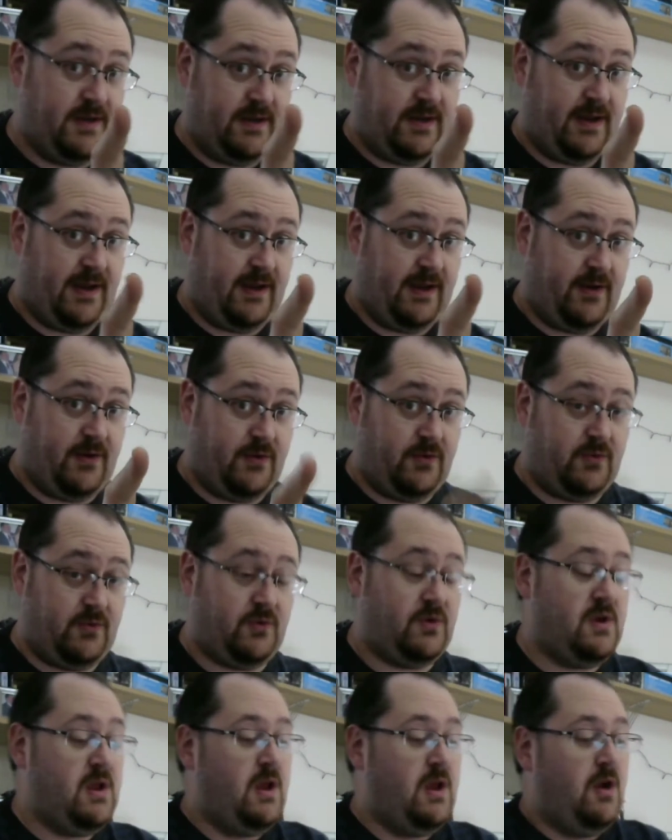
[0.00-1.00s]

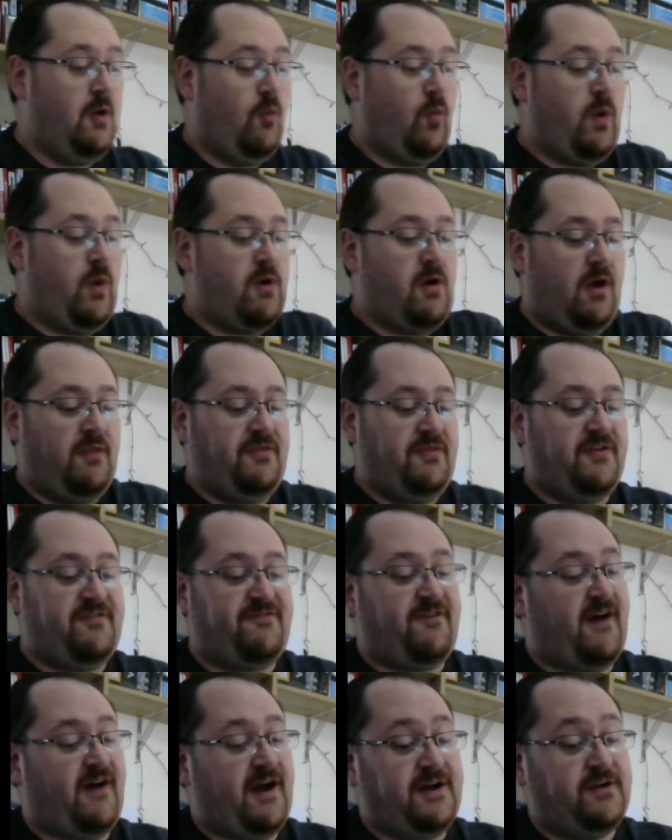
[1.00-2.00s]
Hello, we're on the
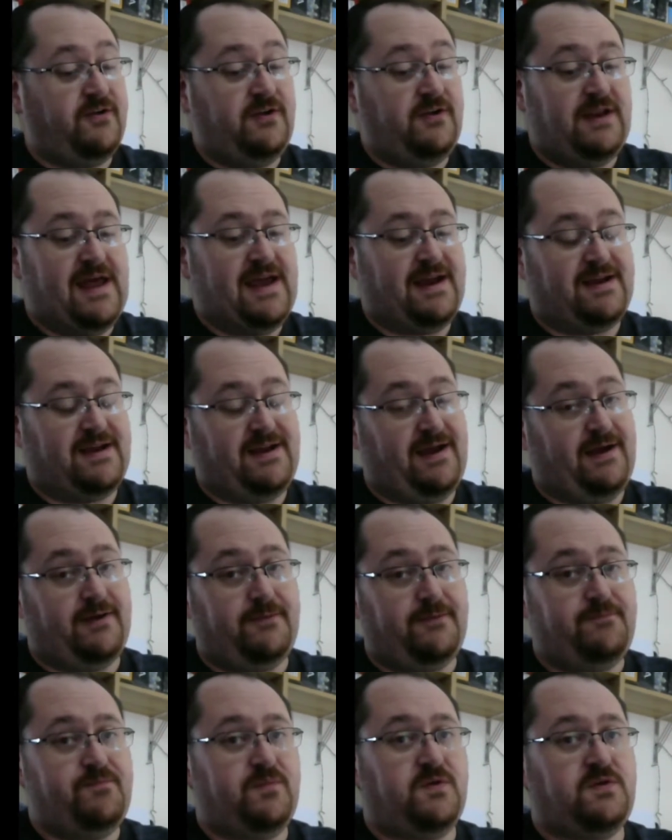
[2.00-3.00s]
final leg
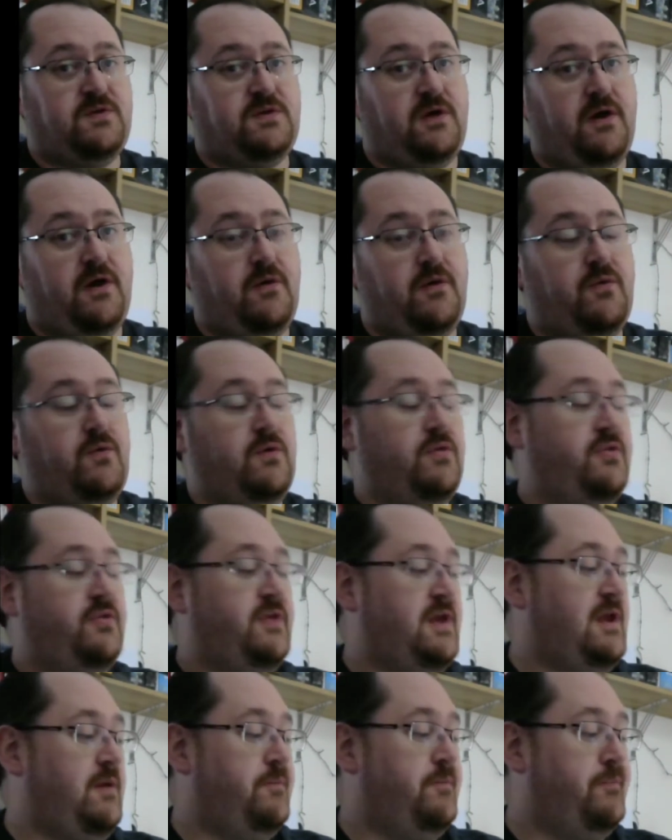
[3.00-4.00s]
now. So
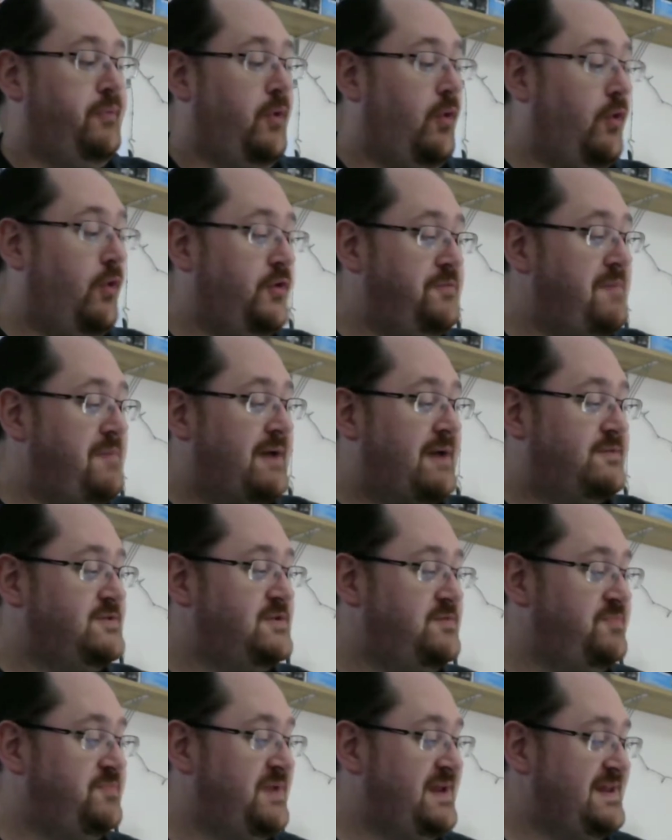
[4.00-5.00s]
the board
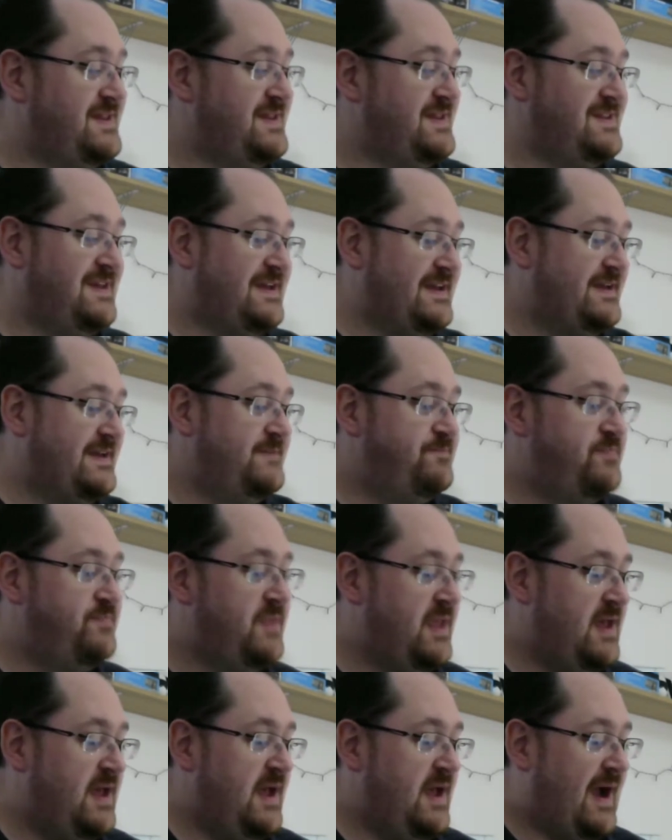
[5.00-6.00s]
mounted PC
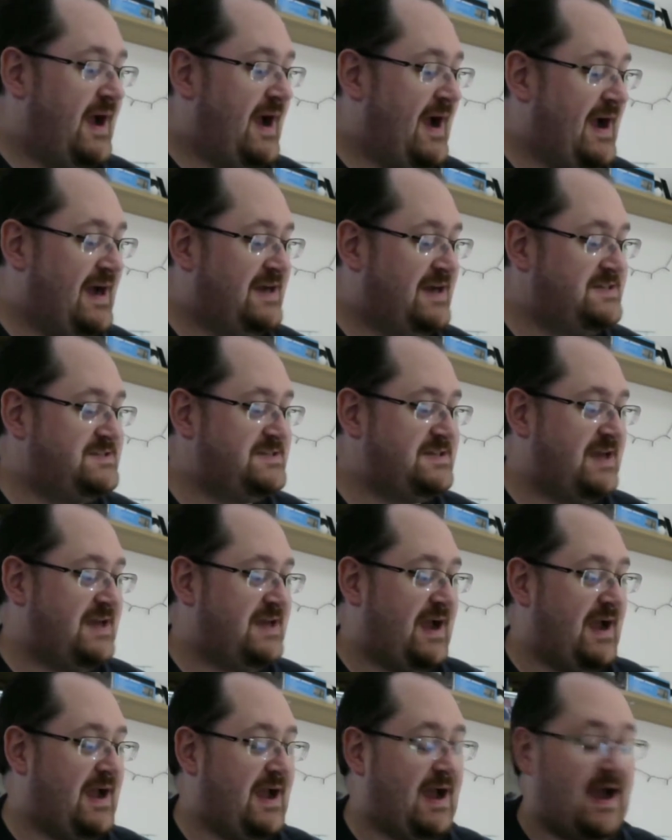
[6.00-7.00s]
has
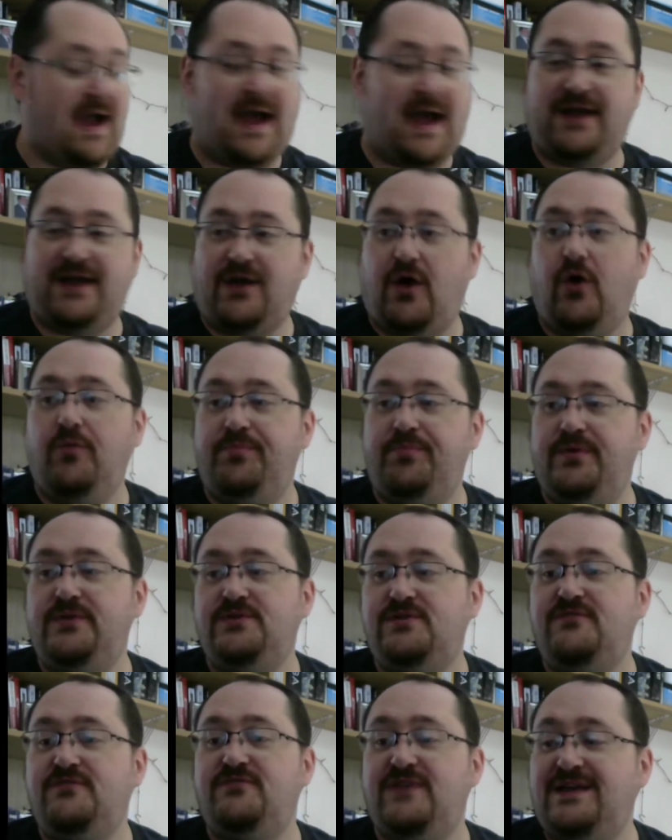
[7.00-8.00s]
had a whole
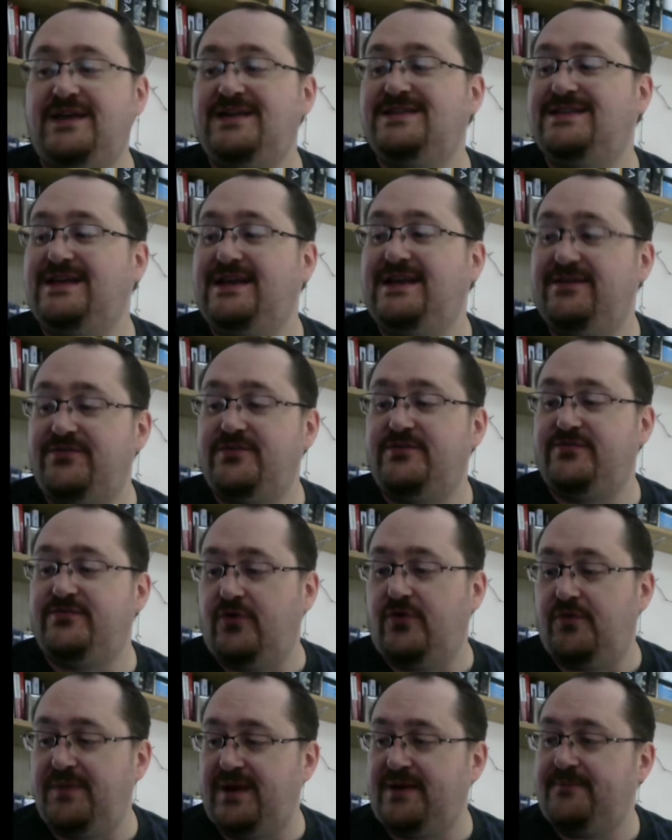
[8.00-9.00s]
bunch of things delivered
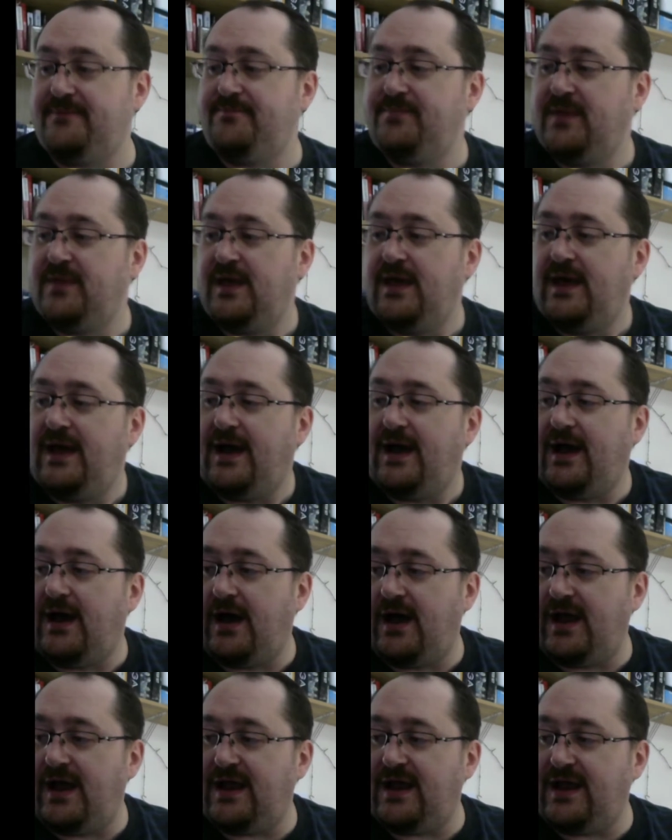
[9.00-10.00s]
for me.
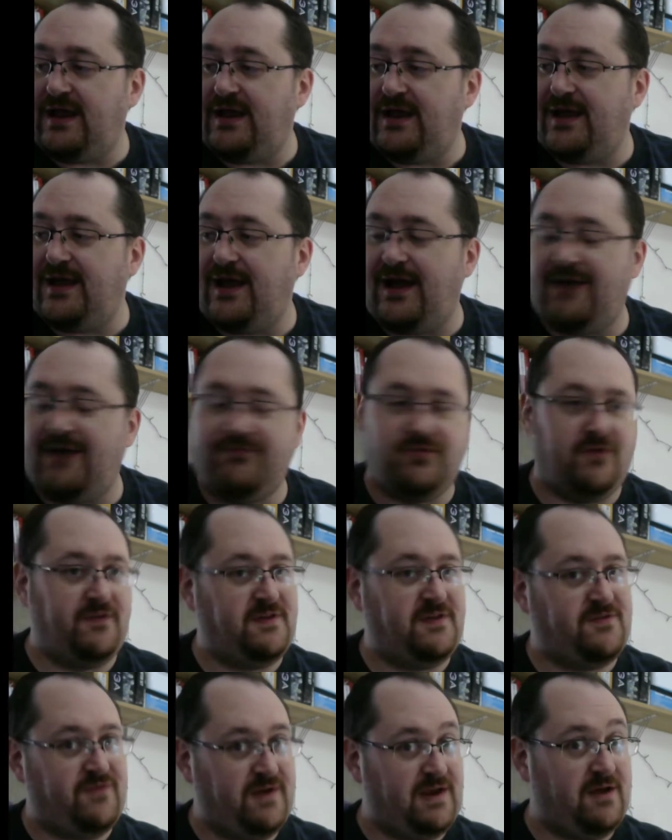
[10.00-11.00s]
I have done
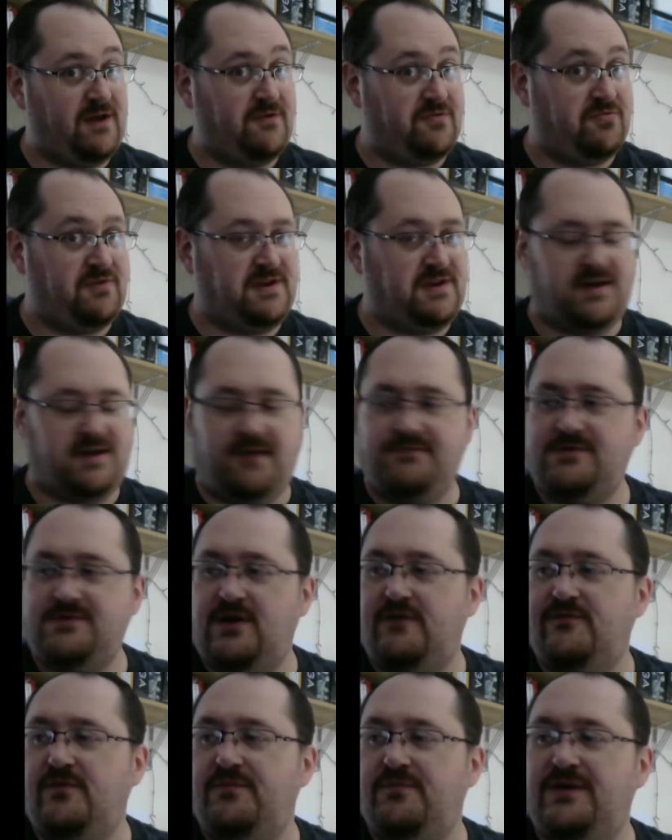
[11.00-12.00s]
this video 3 times
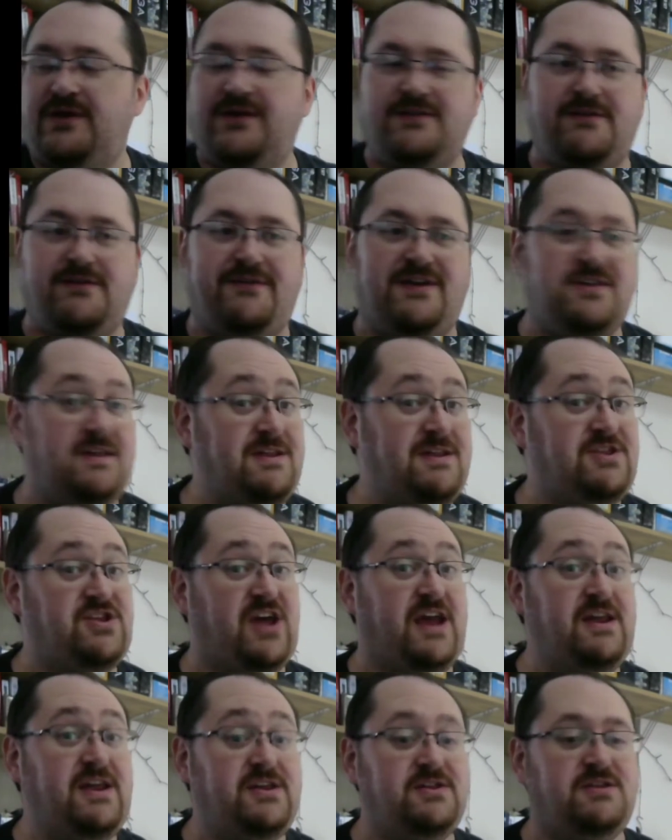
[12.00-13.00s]
over because I've actually
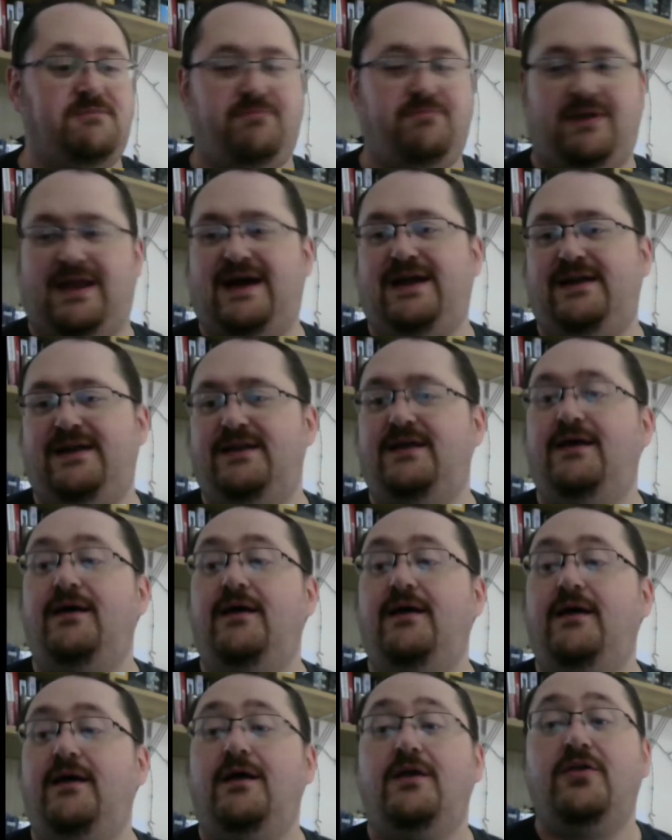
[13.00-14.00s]
changed the plan
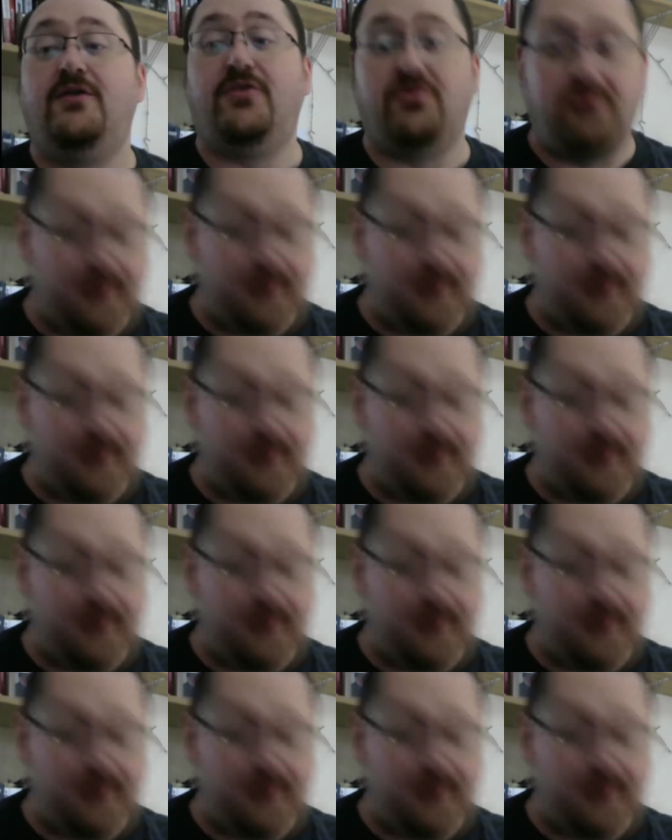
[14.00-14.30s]
3